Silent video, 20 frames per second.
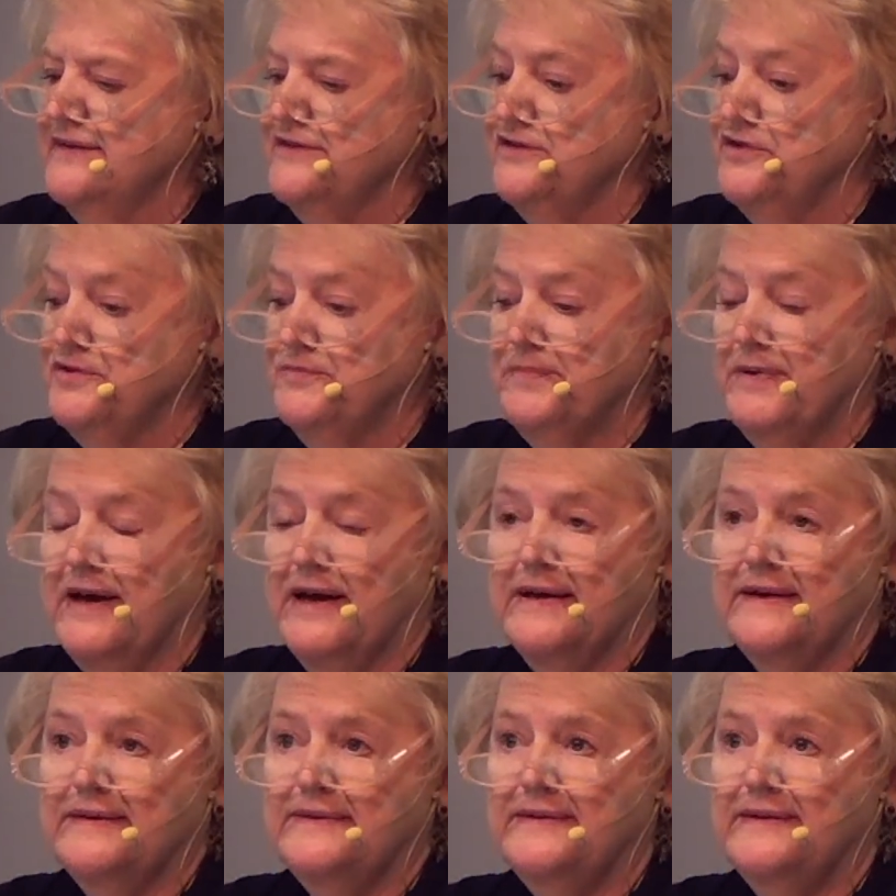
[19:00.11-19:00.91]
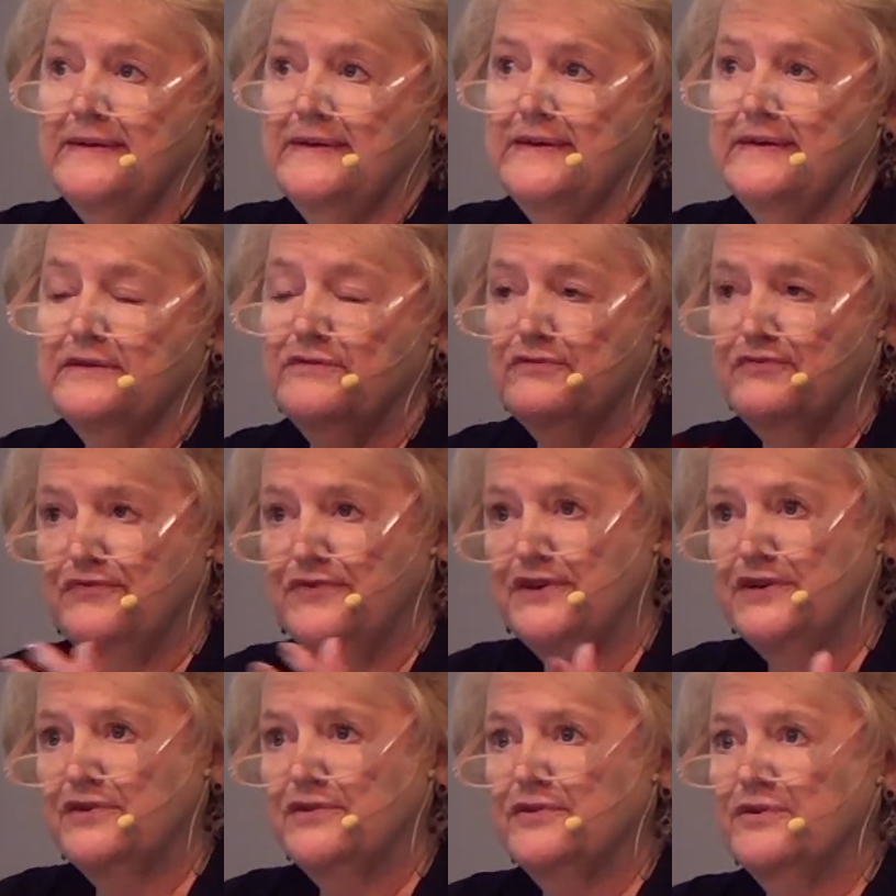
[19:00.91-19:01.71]
Do you abide in
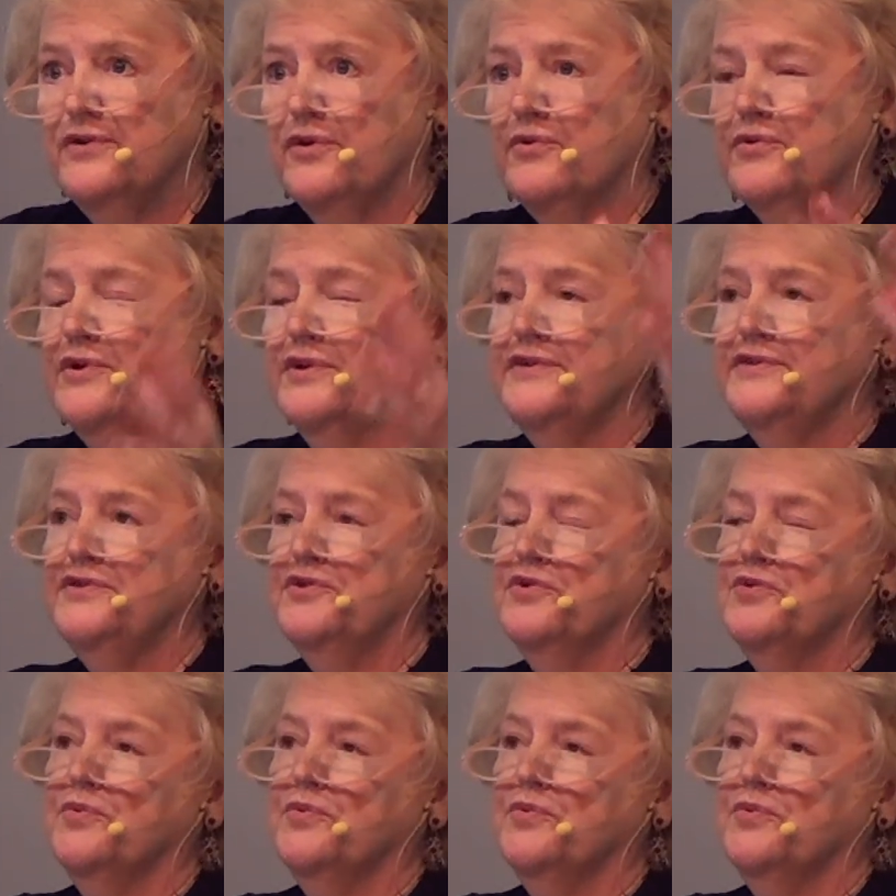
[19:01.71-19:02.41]
fear or in your